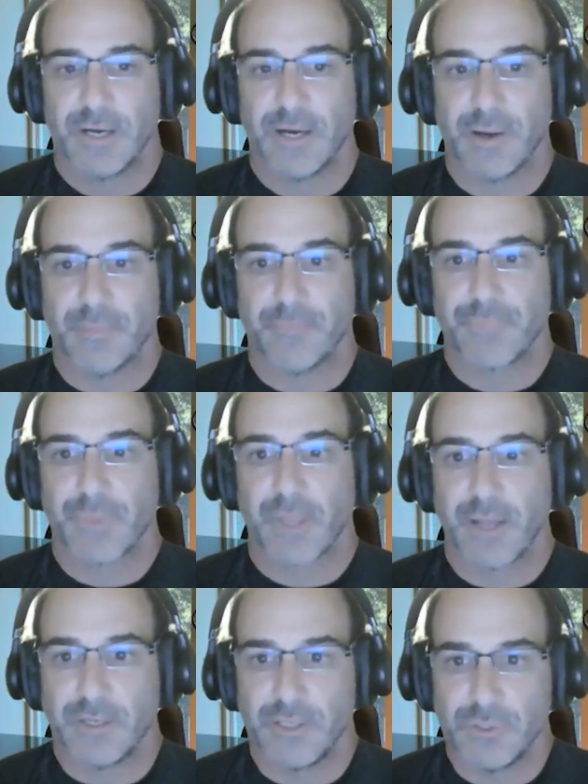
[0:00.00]

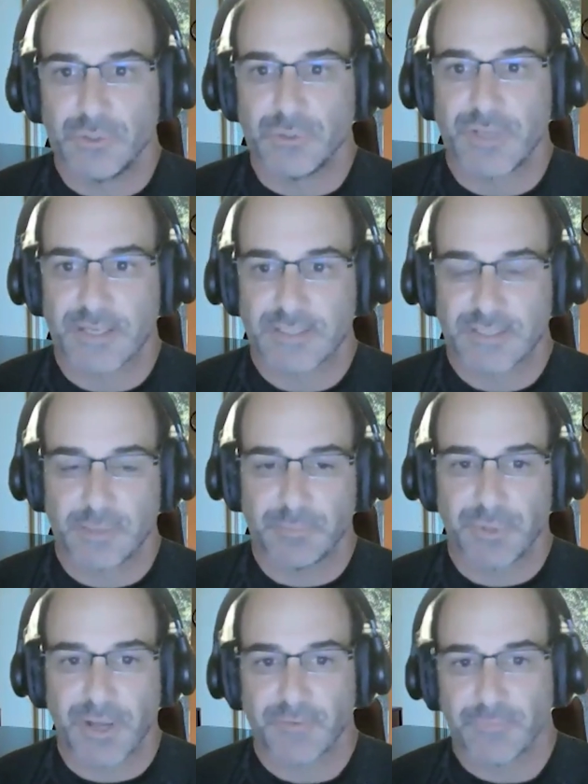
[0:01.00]
and use that same
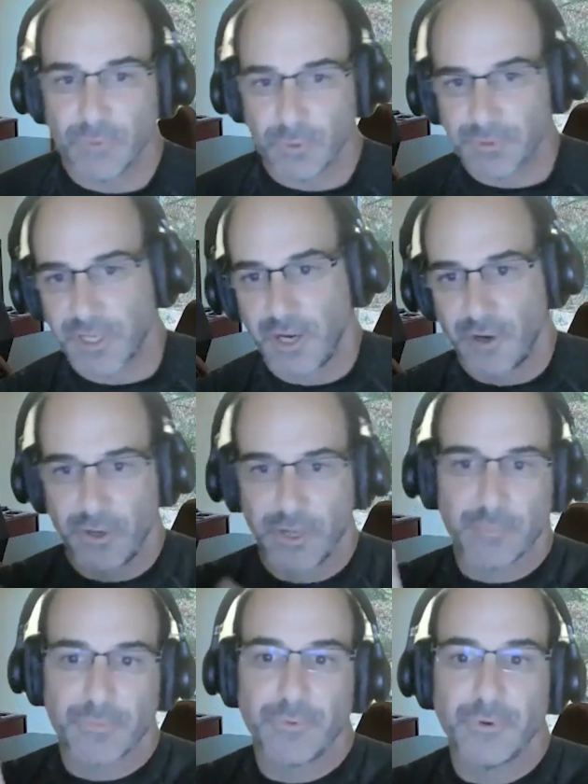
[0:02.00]
platform to carry
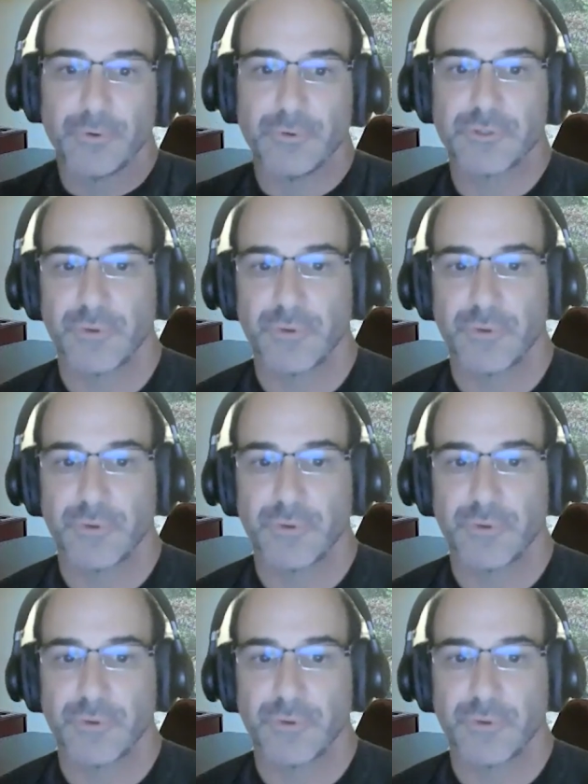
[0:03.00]
them through.